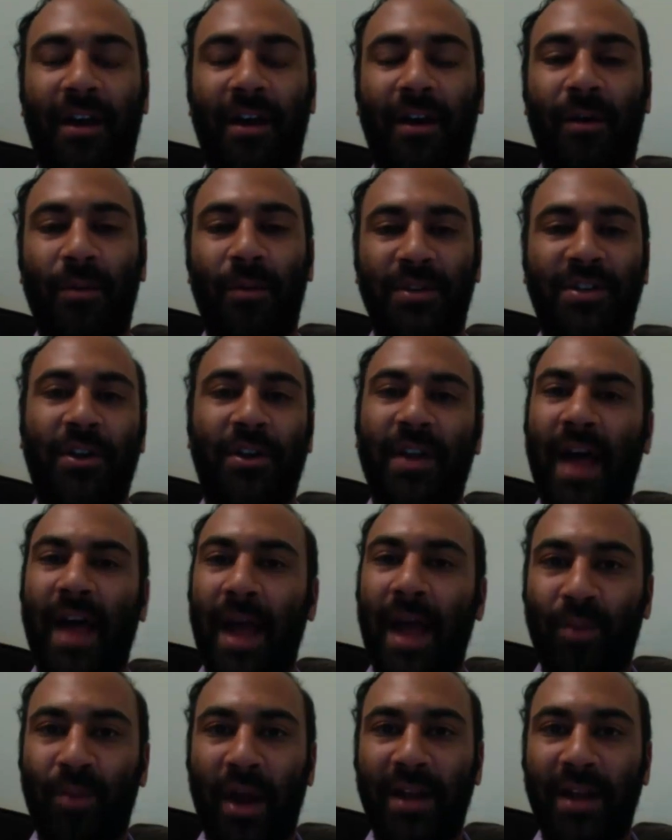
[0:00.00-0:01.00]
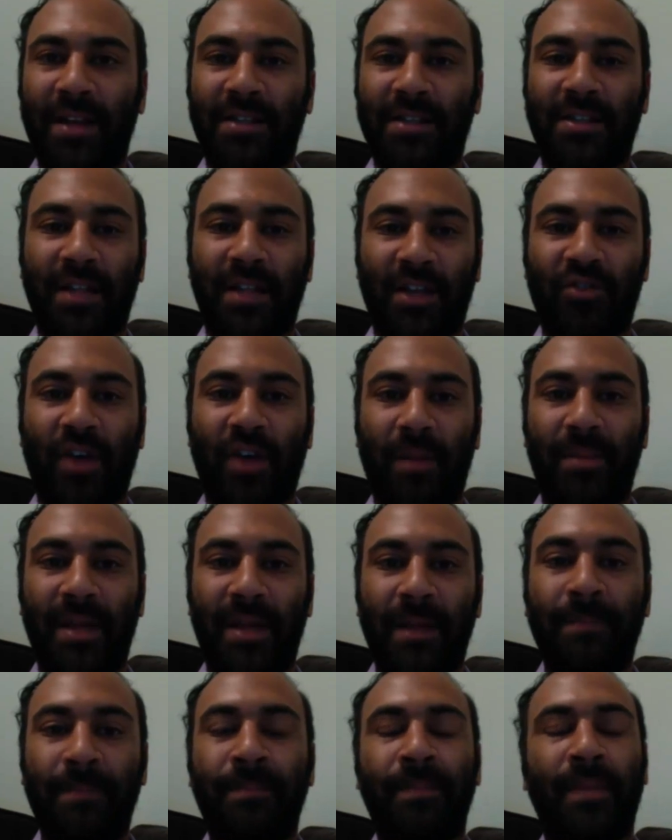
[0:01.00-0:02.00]
What's called a high brightness electron
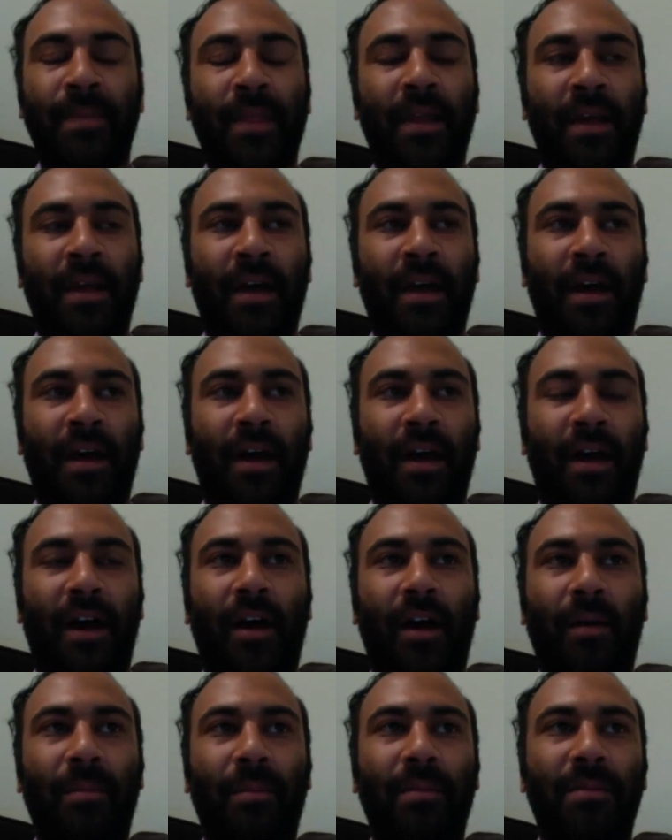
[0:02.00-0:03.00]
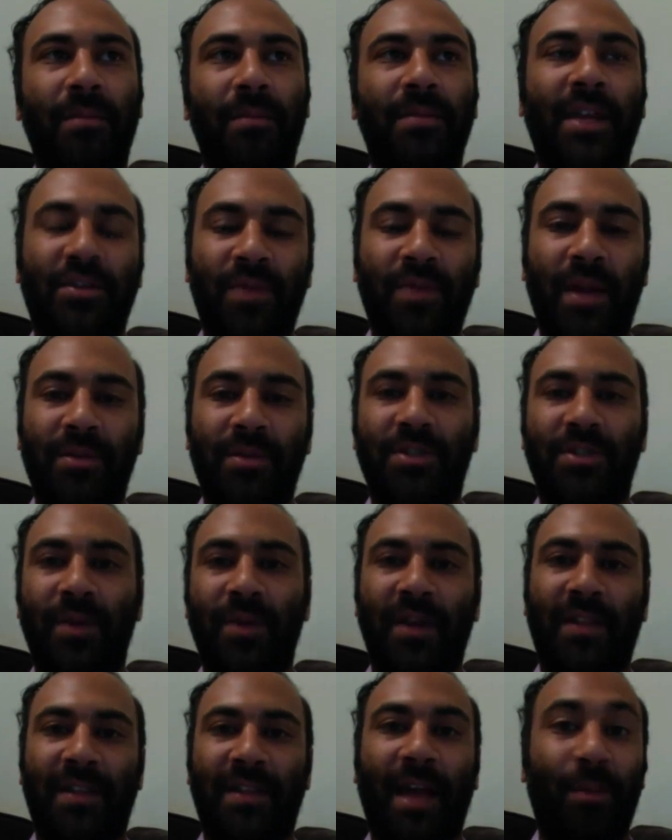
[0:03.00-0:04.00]
beam. That's what I was doing
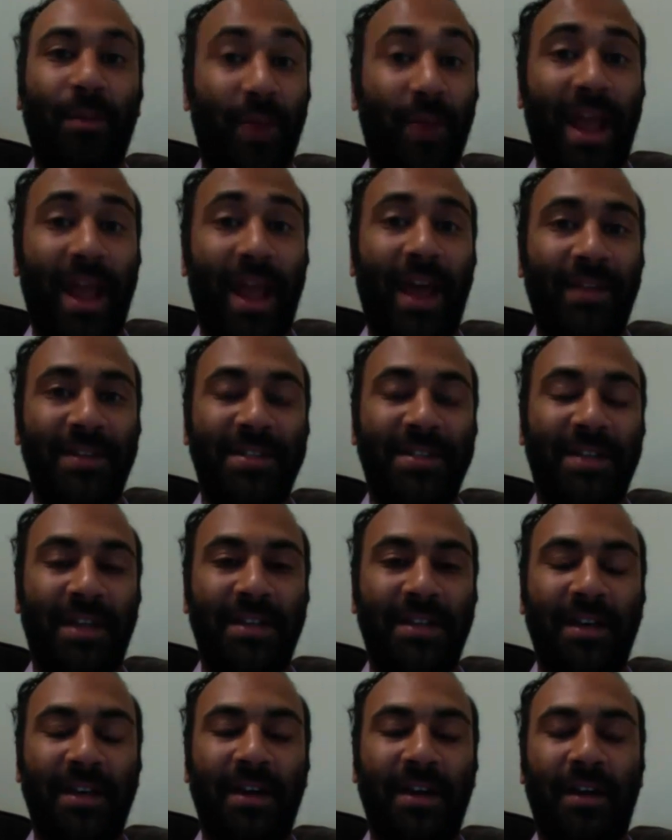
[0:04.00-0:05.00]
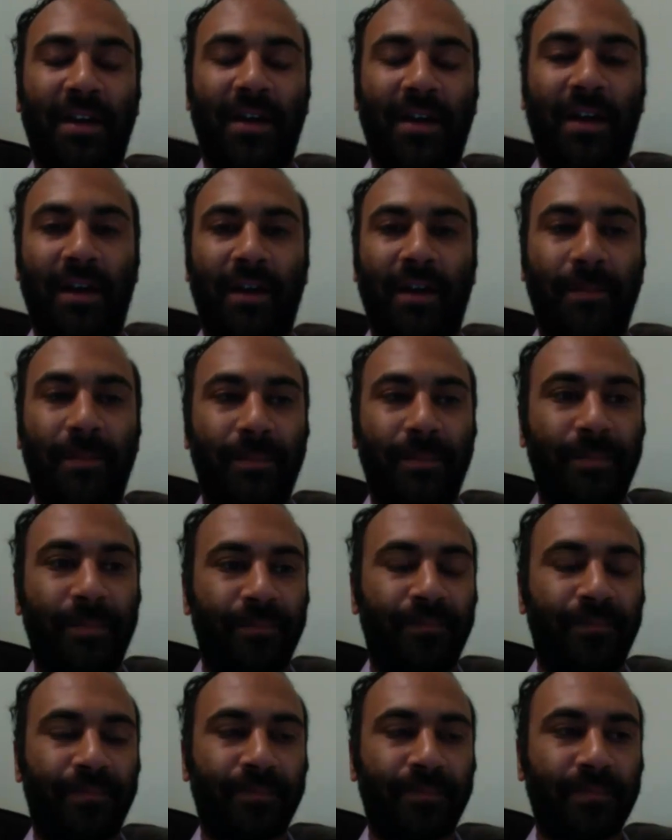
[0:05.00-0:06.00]
at the time when I had this idea.
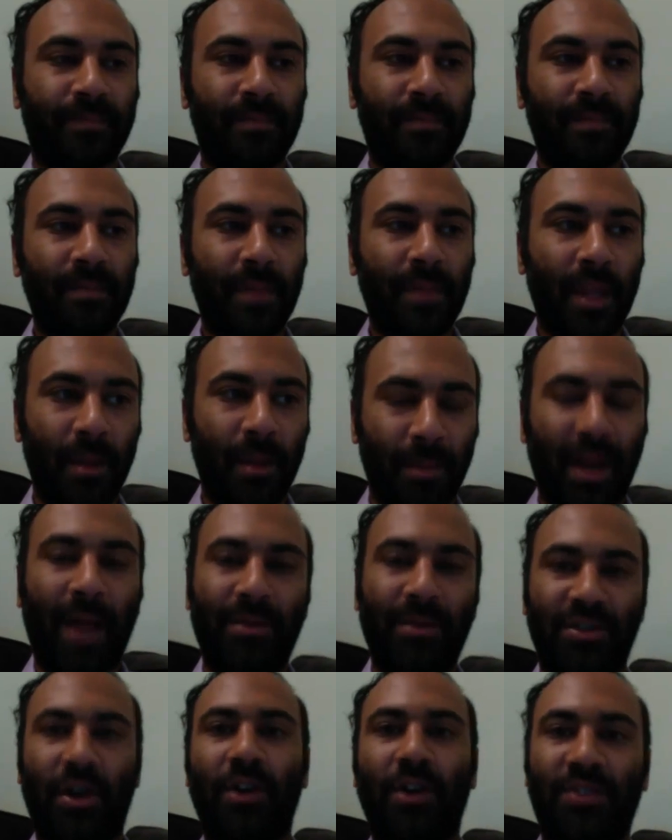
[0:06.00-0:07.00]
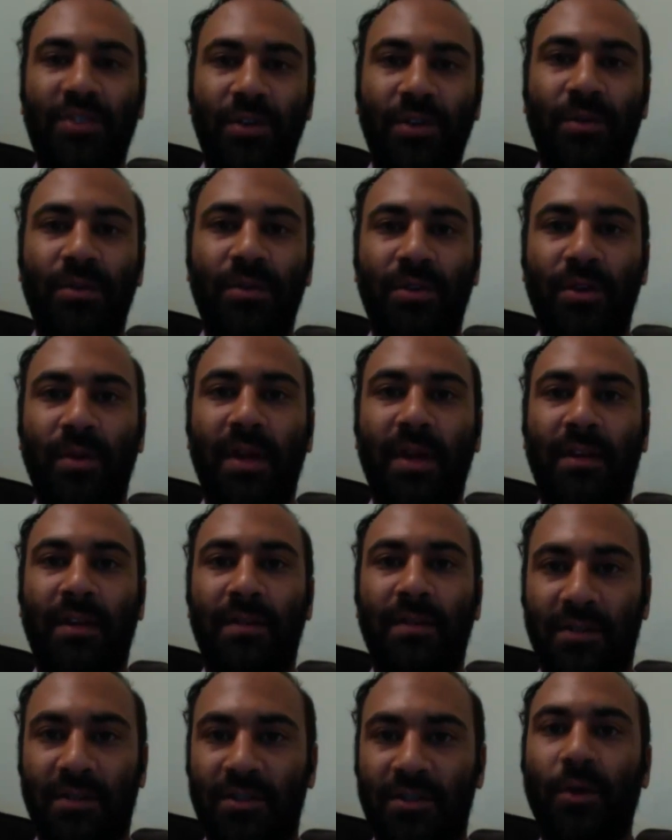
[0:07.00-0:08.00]
But I was also doing
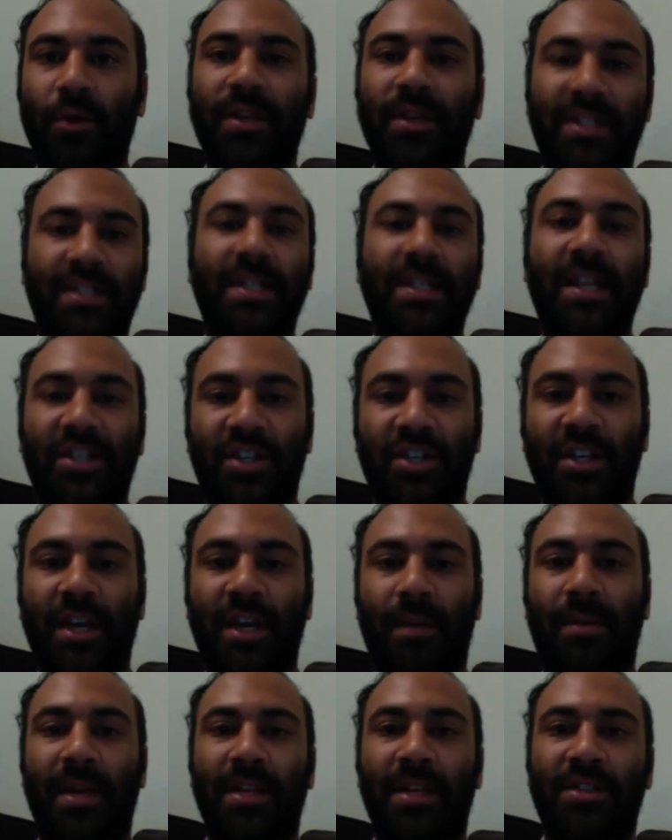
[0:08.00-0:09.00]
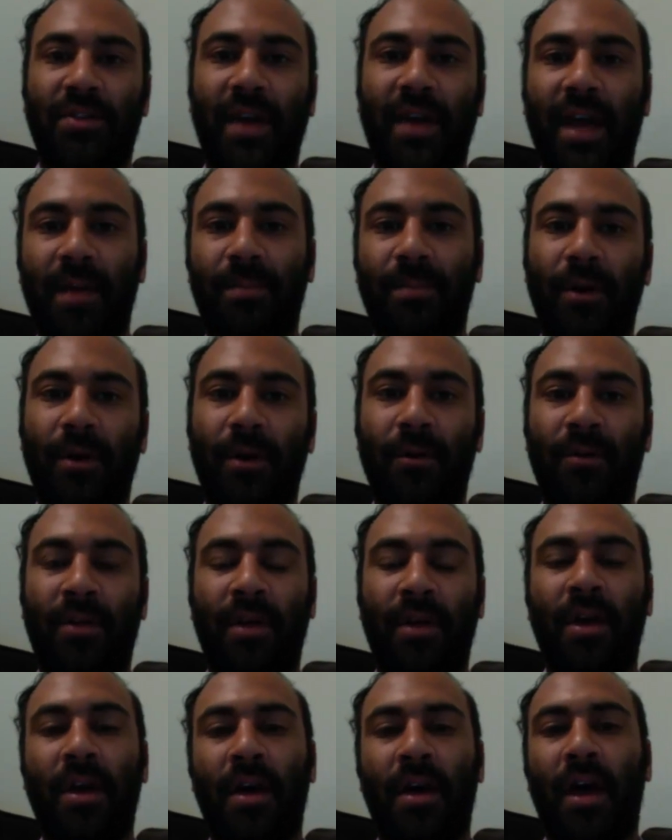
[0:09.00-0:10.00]
the solar installation company. So I had both.
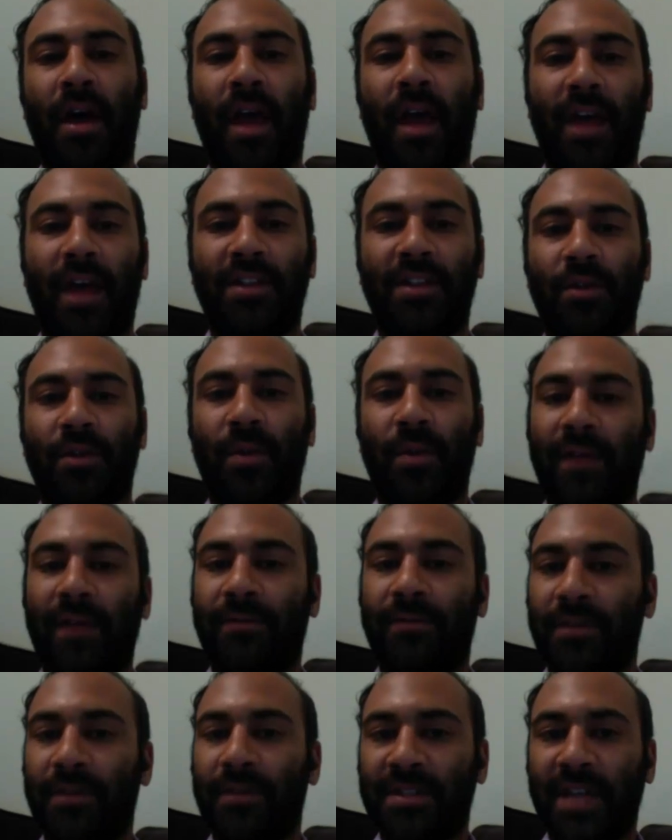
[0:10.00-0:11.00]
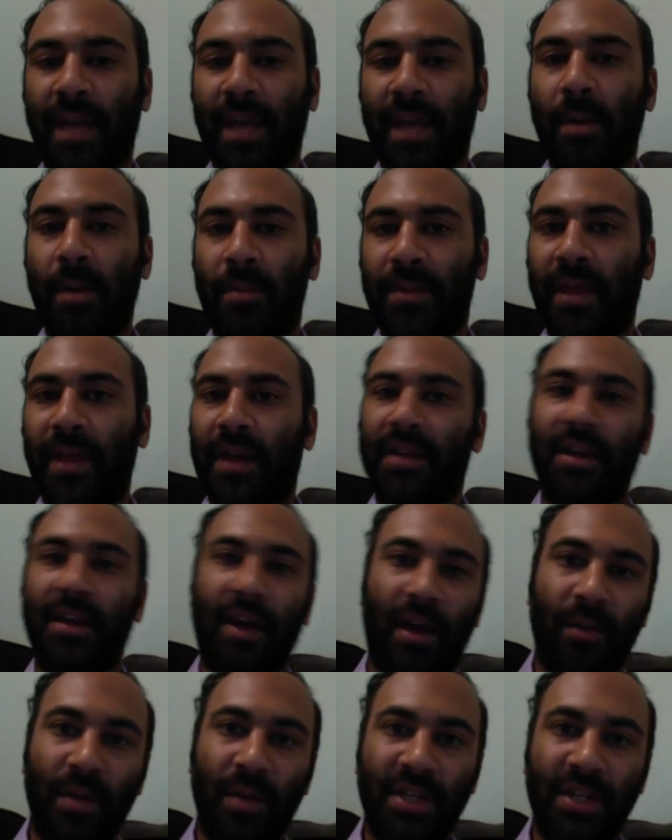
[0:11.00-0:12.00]
And so when I first came up with the idea,
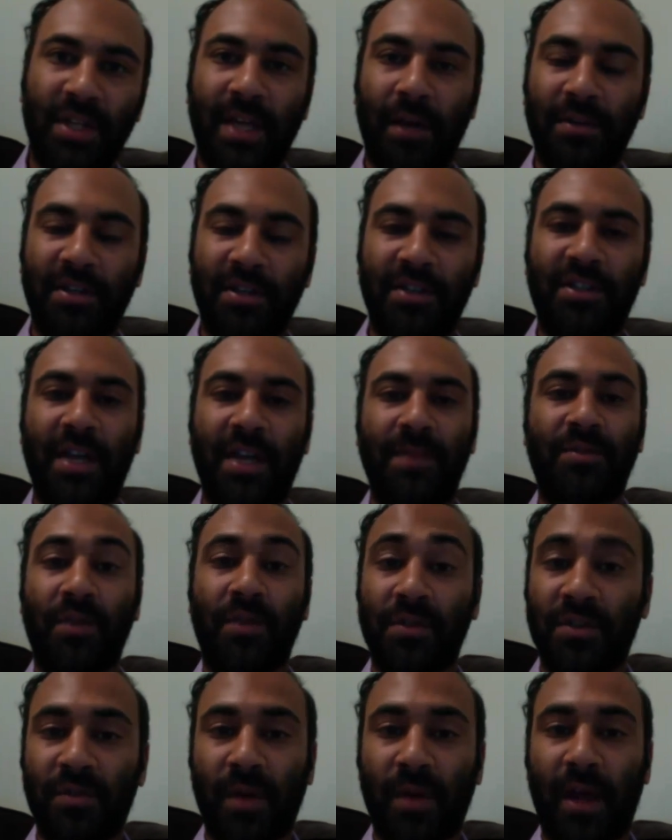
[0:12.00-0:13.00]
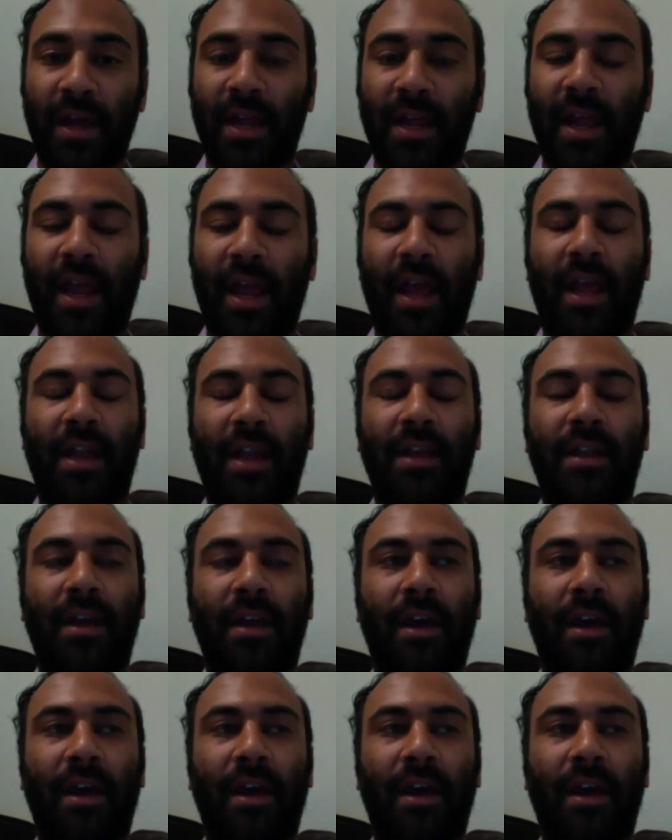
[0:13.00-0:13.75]
I reached out to James Rosenzweig and,